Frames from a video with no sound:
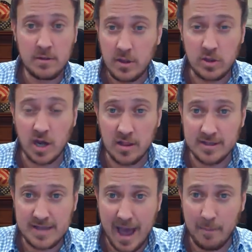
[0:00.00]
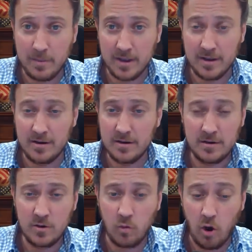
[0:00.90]
"None of this happened.
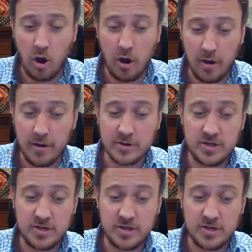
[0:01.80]
You're wrong."